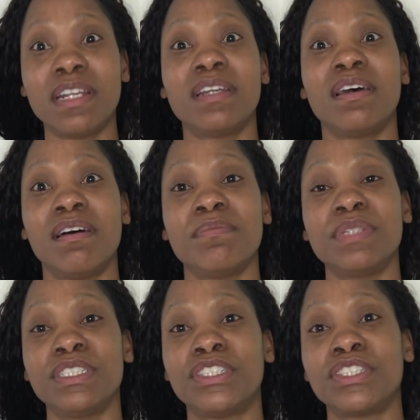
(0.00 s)
and how
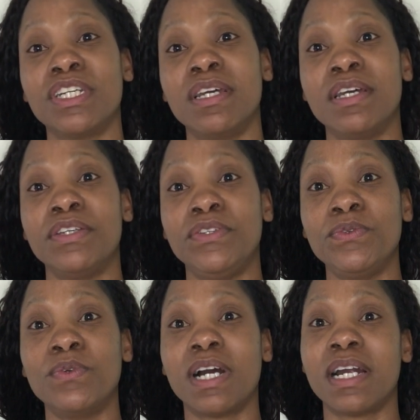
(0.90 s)
much
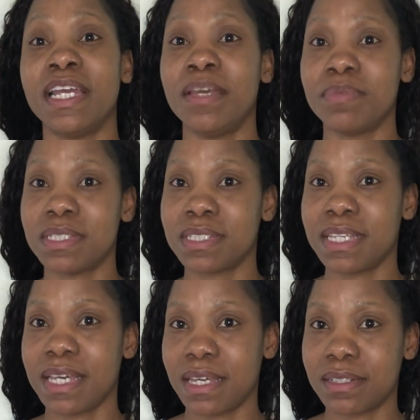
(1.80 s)
you are able to
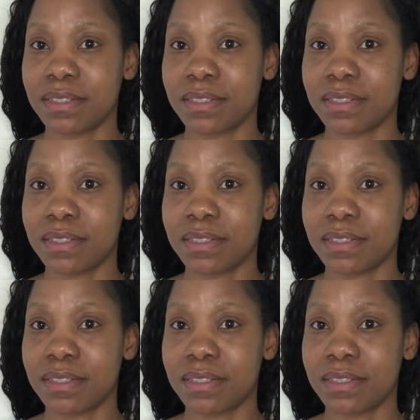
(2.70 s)
get.